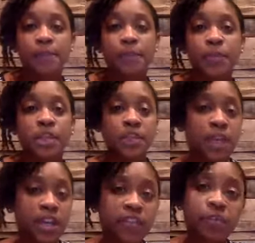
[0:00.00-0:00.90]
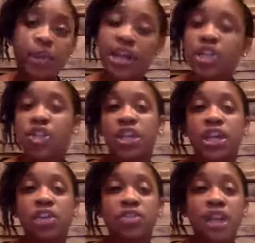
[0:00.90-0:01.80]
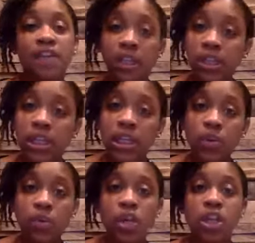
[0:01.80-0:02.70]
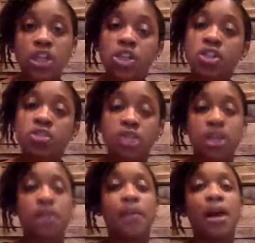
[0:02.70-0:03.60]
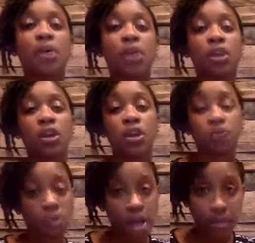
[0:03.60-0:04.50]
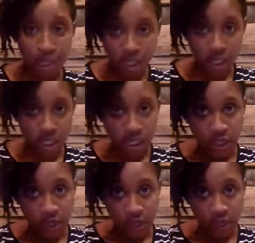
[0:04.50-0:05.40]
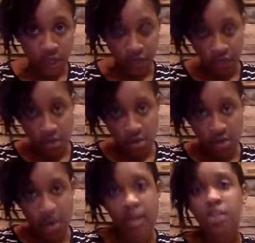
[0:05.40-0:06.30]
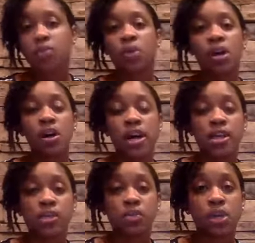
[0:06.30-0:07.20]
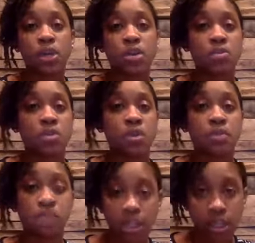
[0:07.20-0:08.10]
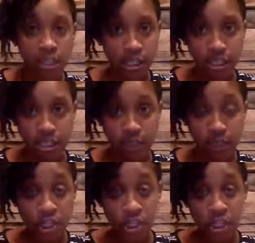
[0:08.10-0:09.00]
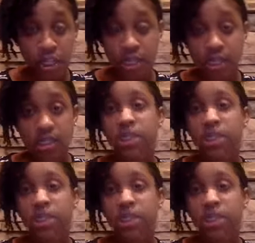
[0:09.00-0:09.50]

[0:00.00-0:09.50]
Speaking of budget, you definitely want to think about what your overall budget is for your film, as well as what your music licensing budget is.